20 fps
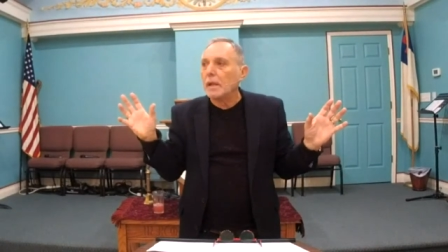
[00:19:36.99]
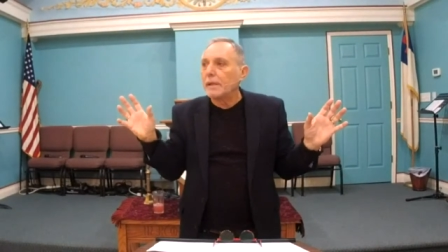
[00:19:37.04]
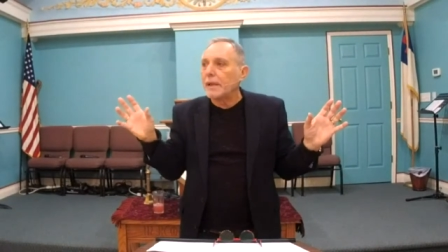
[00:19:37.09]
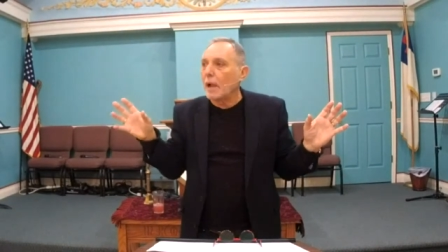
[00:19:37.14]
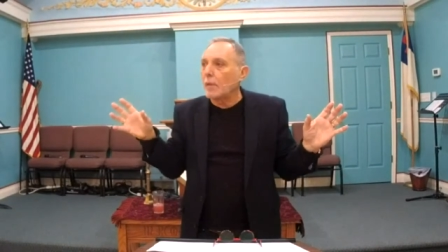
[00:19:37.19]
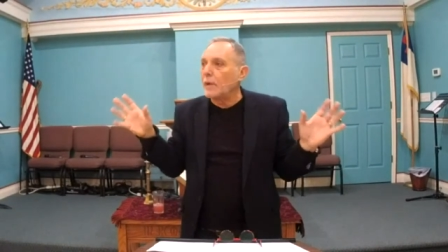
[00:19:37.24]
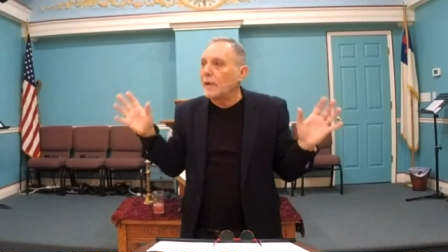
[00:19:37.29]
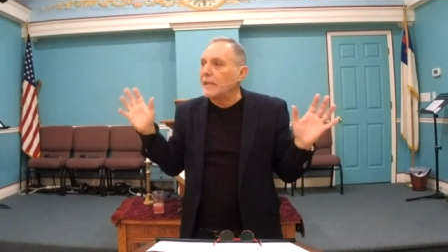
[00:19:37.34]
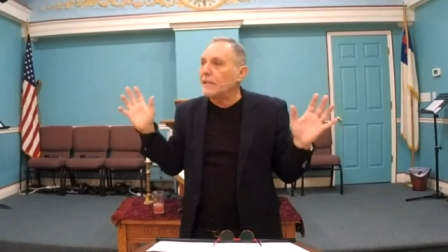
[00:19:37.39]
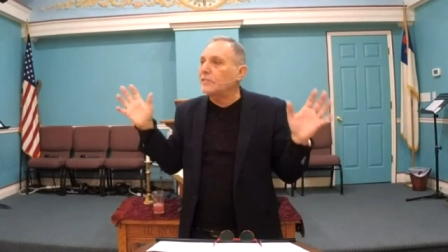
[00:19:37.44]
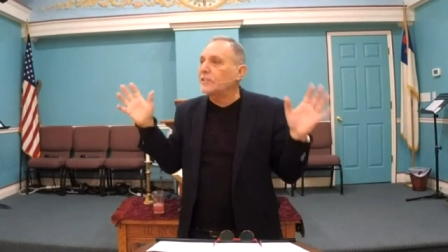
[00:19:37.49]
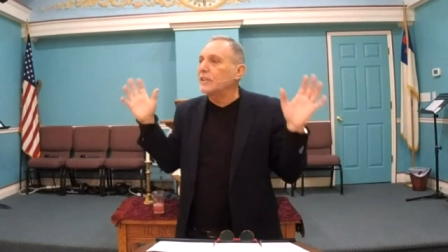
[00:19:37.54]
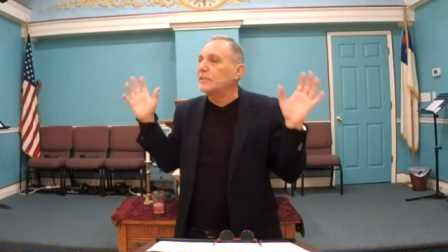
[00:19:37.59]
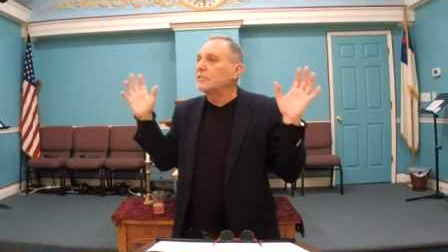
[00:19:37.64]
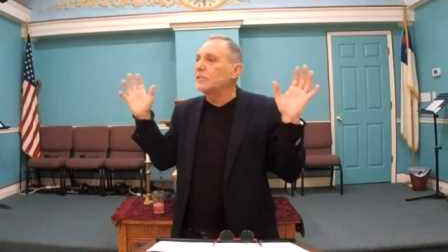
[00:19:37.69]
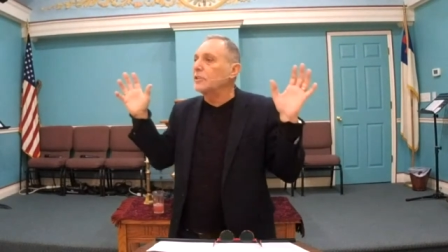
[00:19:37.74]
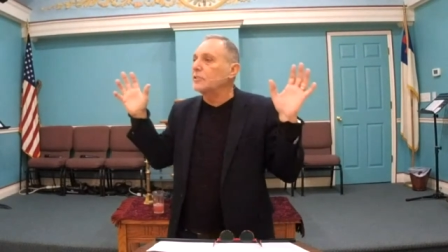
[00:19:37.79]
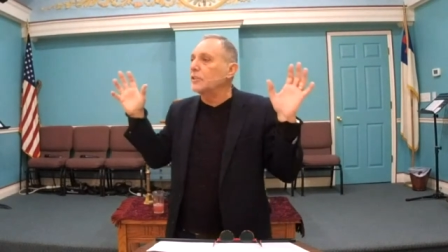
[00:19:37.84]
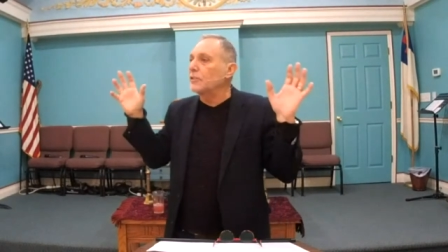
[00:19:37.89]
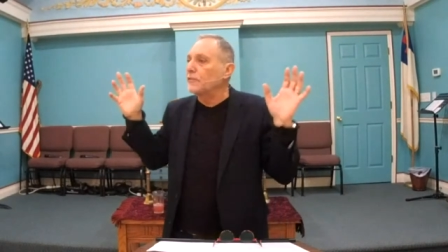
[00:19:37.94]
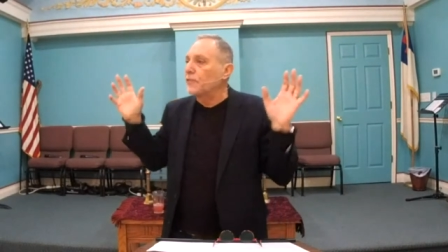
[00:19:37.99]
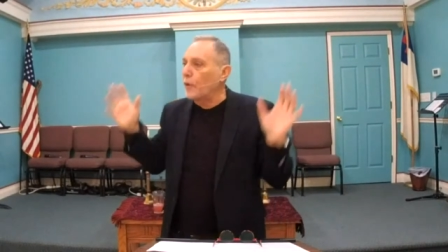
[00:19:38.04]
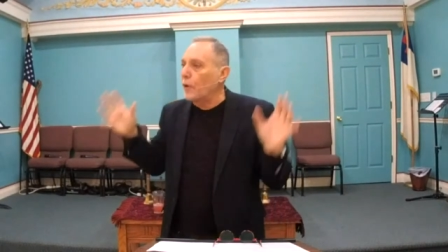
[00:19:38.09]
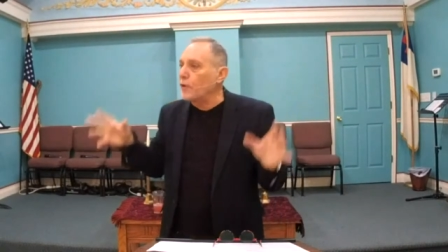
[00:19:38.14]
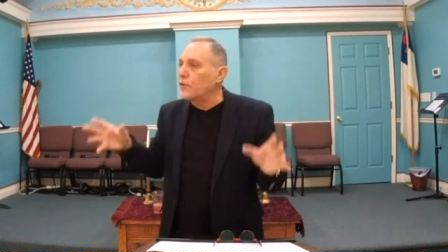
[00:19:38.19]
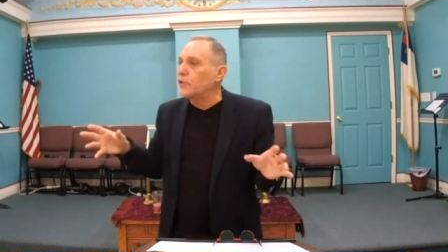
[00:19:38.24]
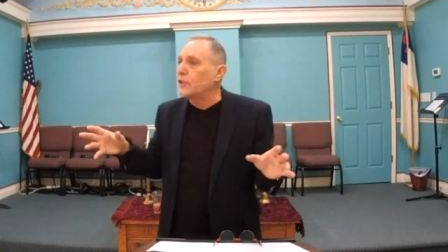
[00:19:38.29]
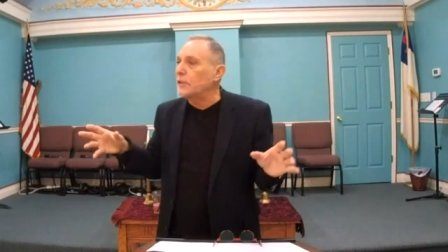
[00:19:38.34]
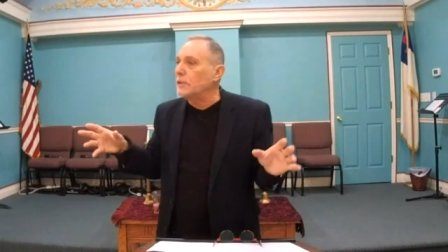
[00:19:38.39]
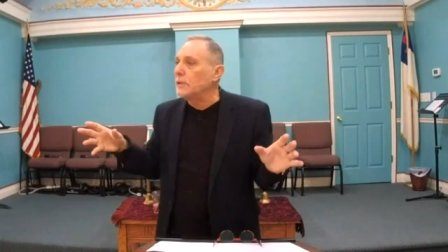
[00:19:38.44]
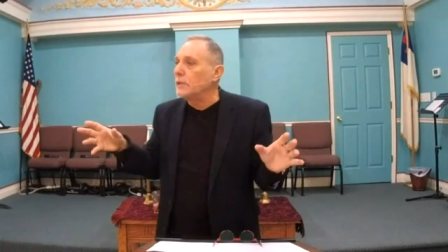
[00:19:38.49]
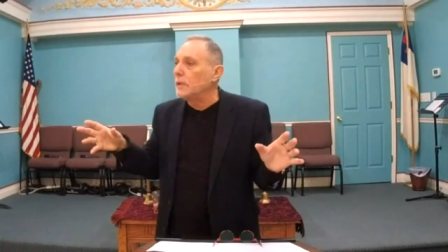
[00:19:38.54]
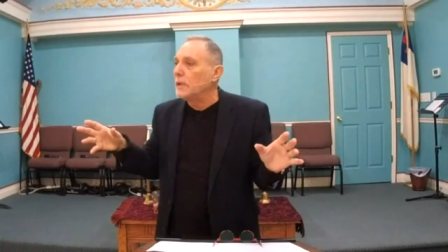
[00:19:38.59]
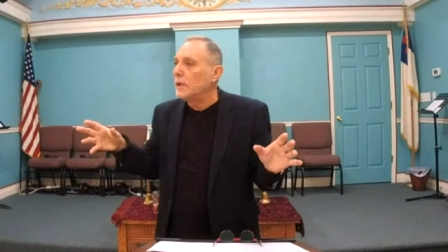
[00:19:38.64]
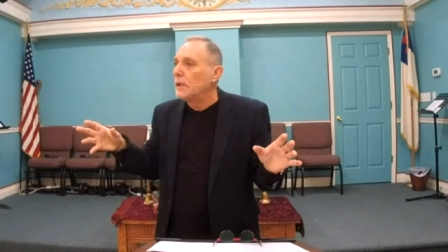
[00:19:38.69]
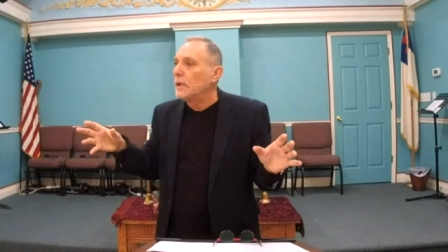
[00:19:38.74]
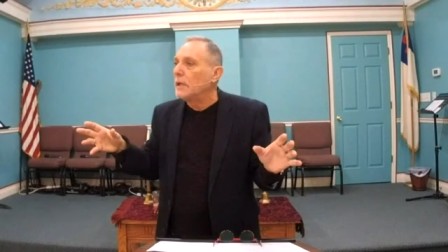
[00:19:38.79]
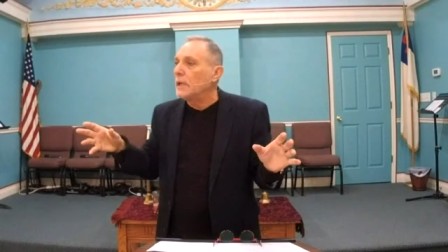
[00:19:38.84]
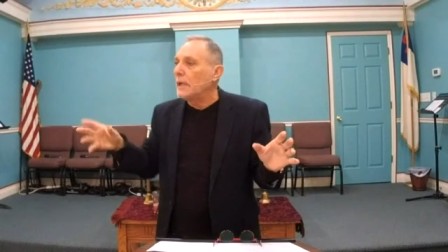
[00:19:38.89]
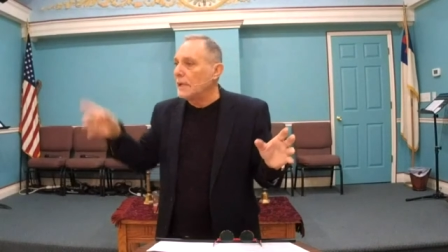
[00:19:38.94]
Now, when he says there's a virgin
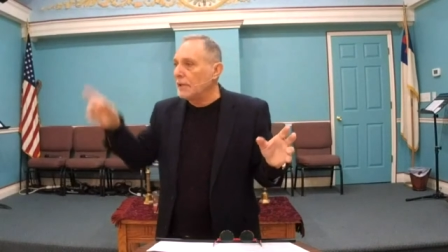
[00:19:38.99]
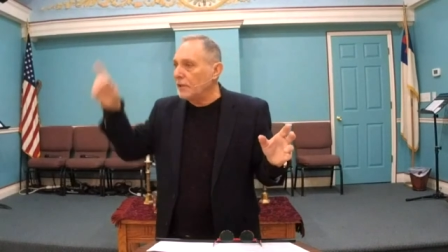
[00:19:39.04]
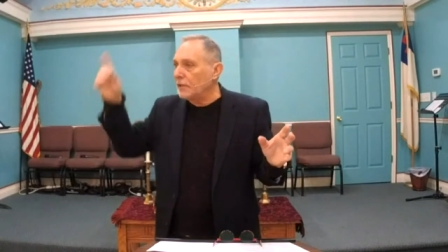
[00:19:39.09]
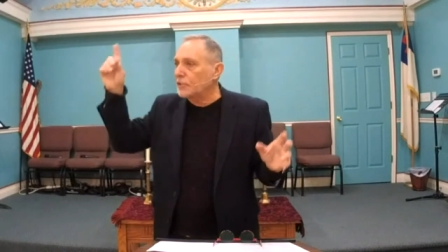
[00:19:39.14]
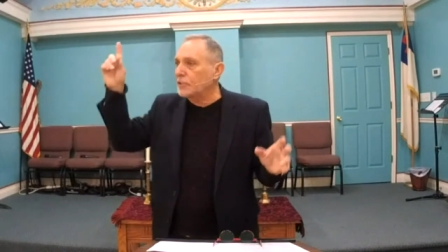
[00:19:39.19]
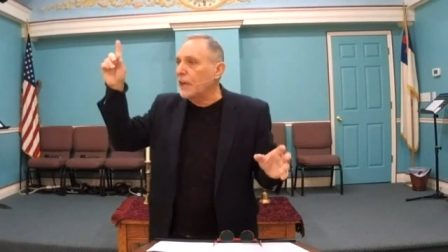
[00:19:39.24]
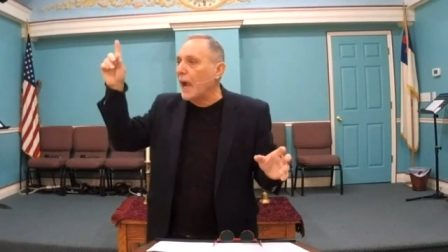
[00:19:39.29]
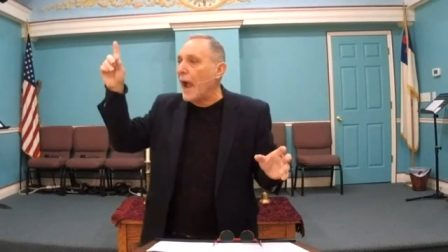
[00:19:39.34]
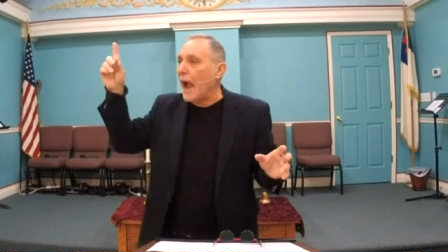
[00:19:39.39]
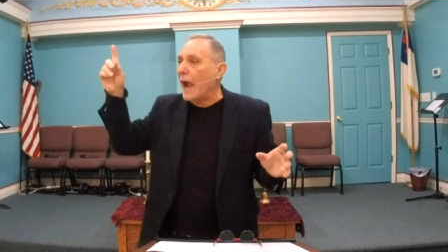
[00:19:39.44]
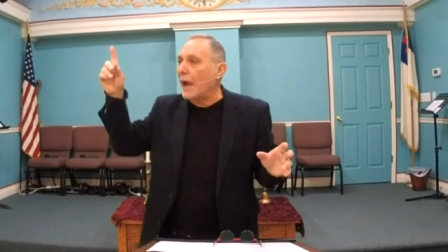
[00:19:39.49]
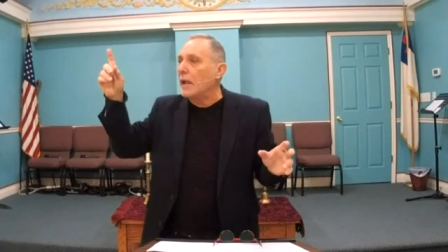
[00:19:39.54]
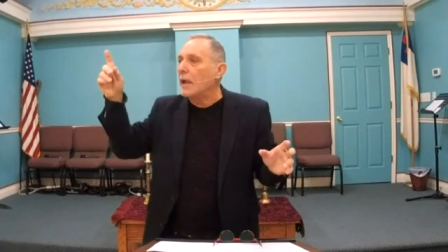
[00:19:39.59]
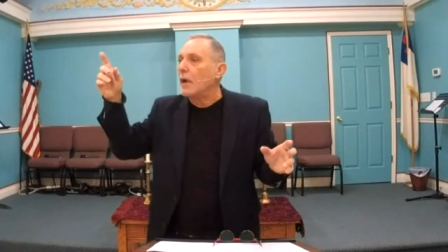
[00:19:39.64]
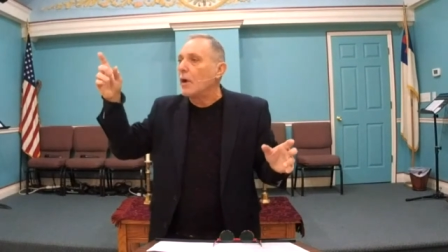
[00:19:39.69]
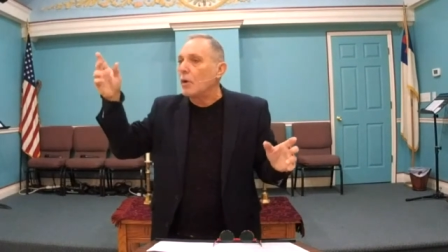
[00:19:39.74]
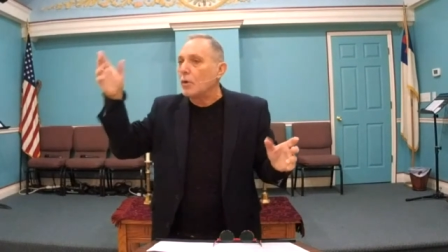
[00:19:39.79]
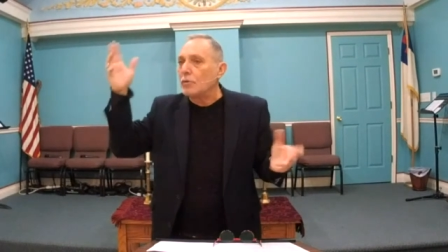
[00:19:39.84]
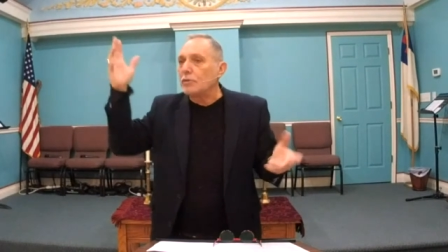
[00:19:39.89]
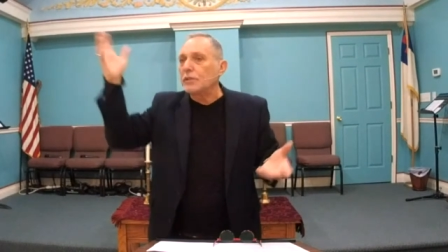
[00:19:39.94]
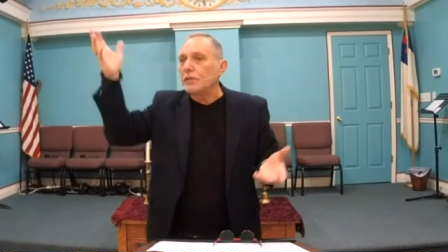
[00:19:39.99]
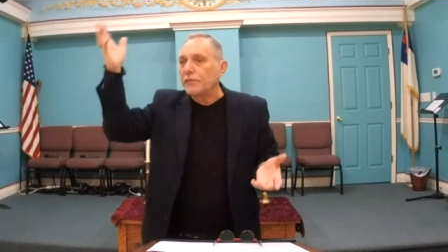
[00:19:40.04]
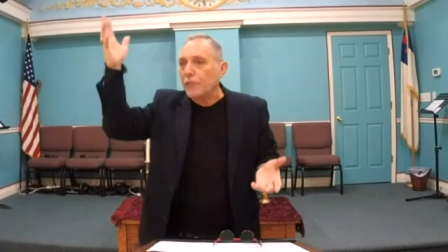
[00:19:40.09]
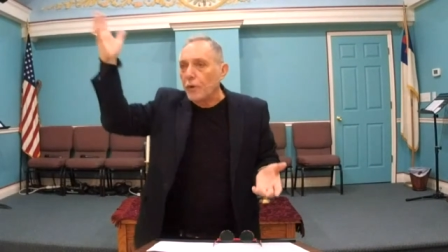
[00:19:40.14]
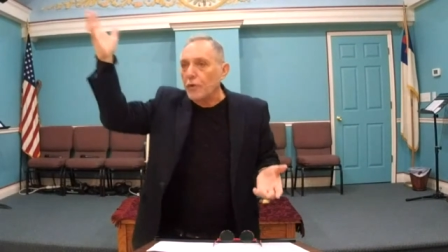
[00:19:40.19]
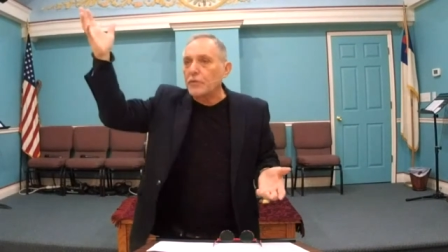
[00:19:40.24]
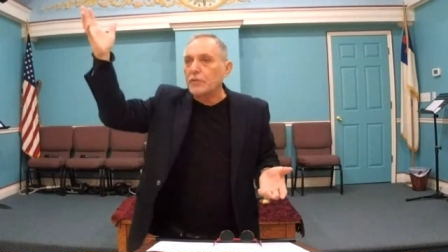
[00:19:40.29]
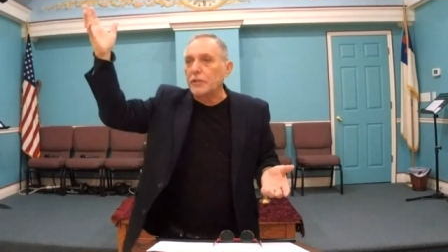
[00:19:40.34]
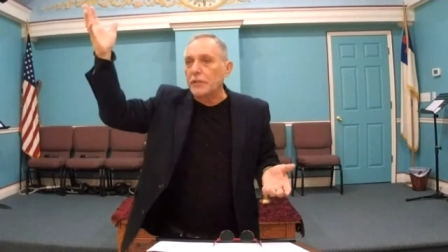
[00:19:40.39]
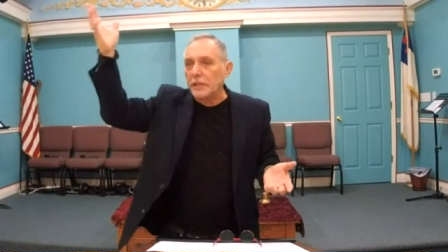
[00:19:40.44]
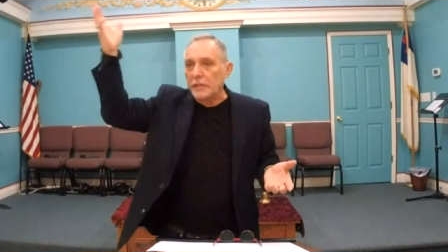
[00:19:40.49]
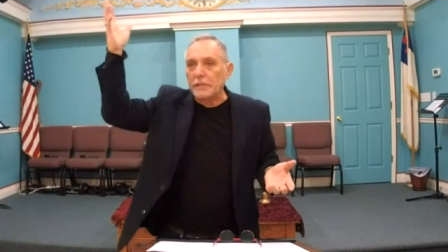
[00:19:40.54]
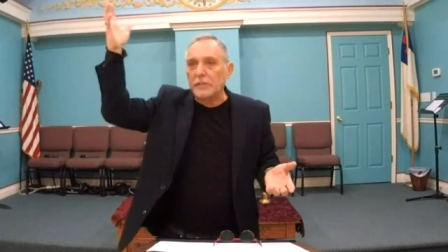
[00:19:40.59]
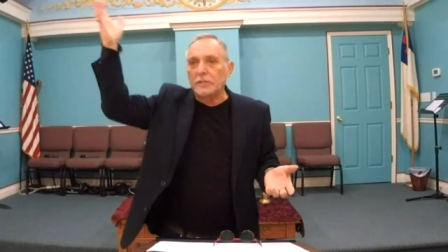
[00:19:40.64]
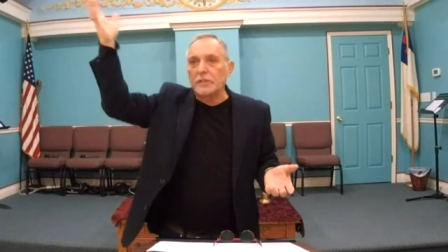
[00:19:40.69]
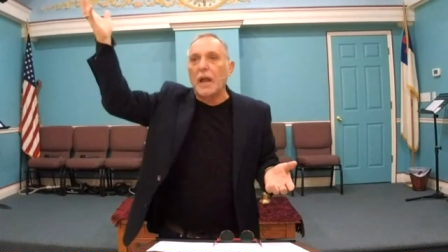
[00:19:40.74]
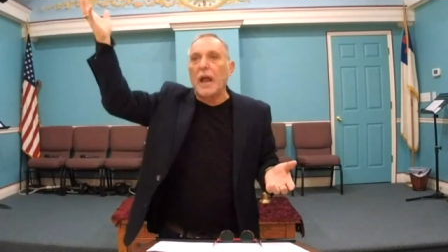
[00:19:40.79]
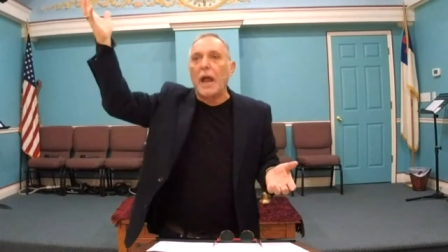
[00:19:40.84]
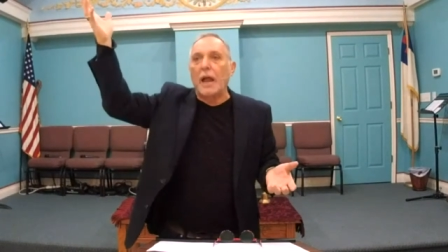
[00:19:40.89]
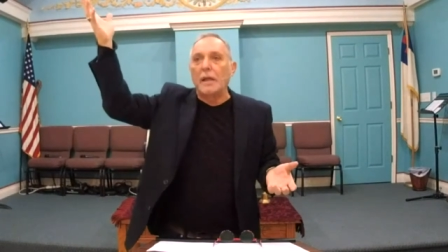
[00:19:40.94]
in the sky, who's the virgin in
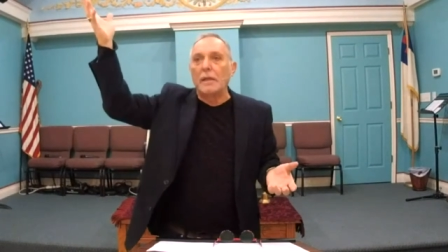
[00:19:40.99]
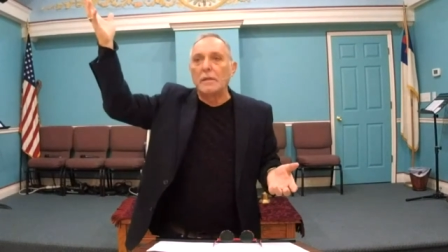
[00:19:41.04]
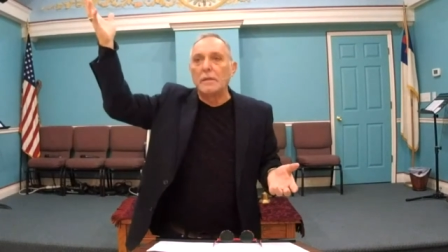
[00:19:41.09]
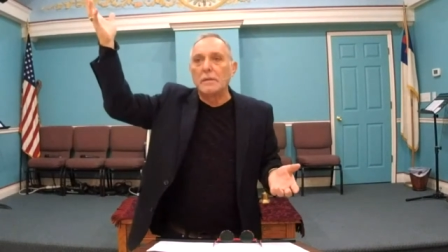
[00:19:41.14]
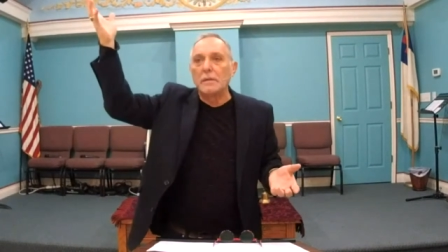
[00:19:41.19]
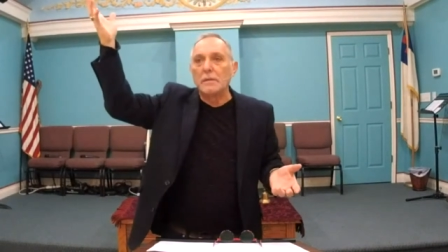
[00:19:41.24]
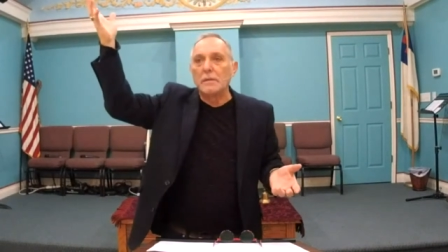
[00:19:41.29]
the sky?